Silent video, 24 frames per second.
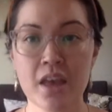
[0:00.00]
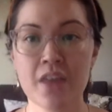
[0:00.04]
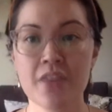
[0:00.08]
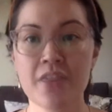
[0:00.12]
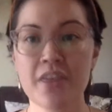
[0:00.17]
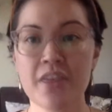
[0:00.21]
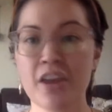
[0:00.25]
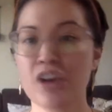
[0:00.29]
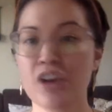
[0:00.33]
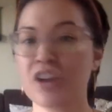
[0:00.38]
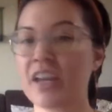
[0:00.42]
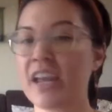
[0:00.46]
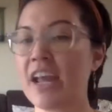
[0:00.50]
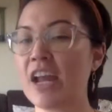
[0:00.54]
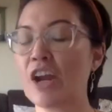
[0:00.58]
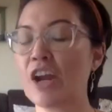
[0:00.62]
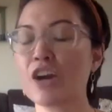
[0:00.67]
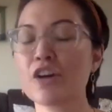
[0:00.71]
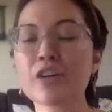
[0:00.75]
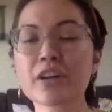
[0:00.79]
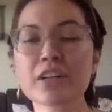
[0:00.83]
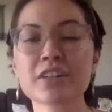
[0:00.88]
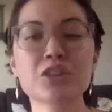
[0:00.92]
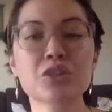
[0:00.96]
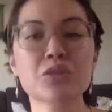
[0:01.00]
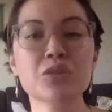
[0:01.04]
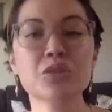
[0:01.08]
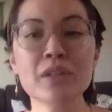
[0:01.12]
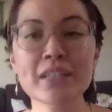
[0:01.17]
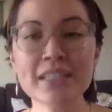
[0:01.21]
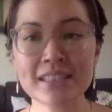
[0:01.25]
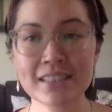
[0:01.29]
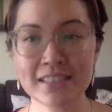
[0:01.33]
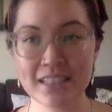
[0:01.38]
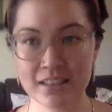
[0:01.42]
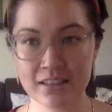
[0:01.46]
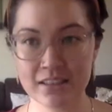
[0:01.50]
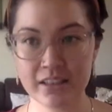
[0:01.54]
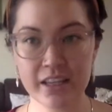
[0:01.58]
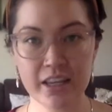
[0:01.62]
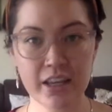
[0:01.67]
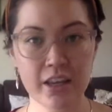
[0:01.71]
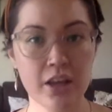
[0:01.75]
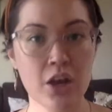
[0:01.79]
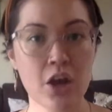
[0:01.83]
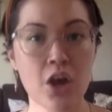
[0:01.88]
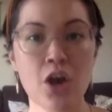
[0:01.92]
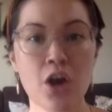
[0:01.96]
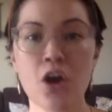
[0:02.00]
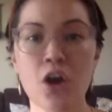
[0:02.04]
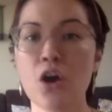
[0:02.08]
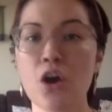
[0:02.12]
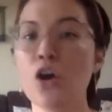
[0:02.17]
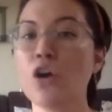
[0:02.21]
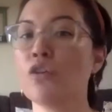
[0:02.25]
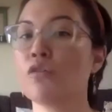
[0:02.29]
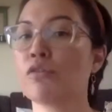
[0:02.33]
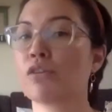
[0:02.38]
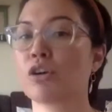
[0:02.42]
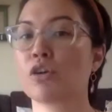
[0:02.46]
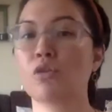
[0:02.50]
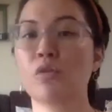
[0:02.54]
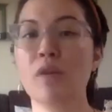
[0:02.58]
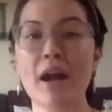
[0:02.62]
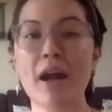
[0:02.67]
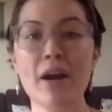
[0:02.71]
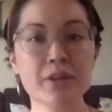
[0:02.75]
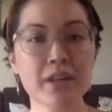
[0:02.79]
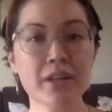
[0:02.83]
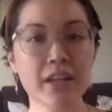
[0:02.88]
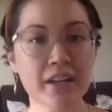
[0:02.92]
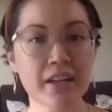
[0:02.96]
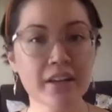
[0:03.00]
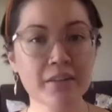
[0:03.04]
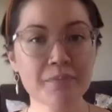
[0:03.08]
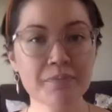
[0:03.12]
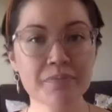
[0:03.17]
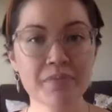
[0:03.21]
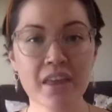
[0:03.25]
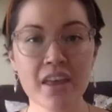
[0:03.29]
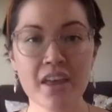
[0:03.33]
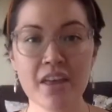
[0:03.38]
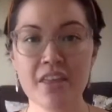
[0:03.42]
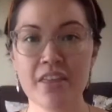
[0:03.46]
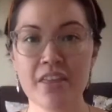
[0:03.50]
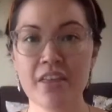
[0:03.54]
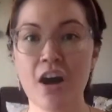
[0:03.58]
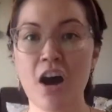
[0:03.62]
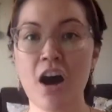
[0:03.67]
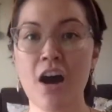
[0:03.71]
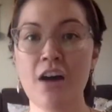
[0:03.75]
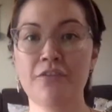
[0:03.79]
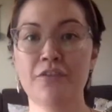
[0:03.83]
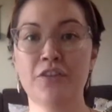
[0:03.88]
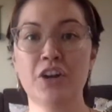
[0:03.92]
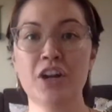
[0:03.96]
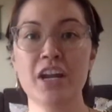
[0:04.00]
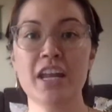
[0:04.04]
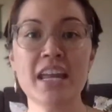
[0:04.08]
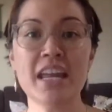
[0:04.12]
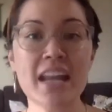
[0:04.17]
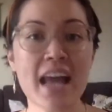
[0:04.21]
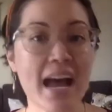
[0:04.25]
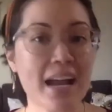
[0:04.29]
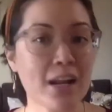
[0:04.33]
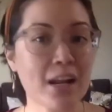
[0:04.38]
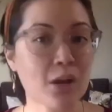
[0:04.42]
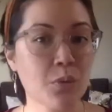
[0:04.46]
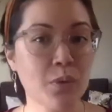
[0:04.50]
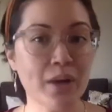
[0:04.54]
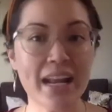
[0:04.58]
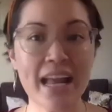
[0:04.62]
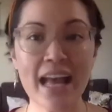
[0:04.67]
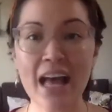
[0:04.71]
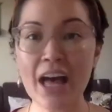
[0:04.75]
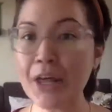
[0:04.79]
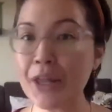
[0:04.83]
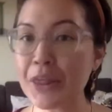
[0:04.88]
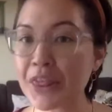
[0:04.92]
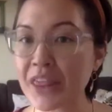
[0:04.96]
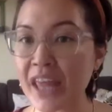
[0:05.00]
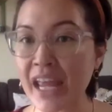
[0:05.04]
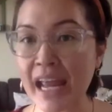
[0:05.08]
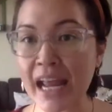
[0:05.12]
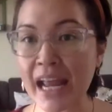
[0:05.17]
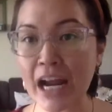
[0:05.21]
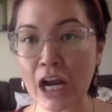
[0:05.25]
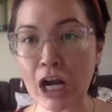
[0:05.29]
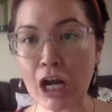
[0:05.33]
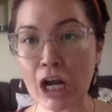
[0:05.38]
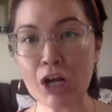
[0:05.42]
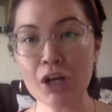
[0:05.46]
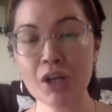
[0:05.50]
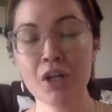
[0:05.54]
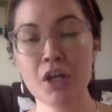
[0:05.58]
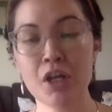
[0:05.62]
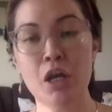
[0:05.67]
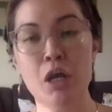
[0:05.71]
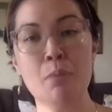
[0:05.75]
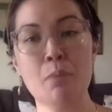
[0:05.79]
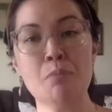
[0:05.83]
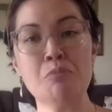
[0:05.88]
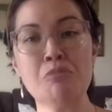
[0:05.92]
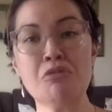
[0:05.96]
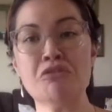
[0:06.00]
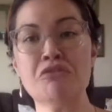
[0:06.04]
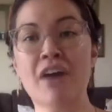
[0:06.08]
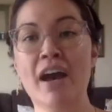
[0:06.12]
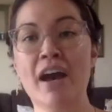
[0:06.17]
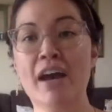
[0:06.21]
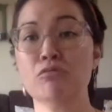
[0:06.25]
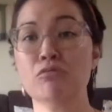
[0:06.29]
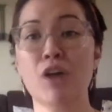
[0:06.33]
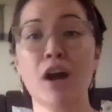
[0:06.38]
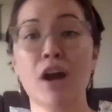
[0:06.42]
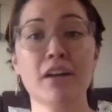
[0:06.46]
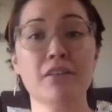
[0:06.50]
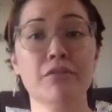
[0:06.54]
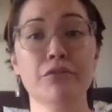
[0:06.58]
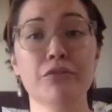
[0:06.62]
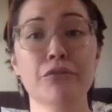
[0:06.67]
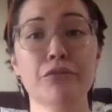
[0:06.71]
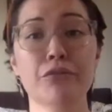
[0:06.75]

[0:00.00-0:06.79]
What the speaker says: They are characteristically overcrowded, offer inadequate health care, provide rotten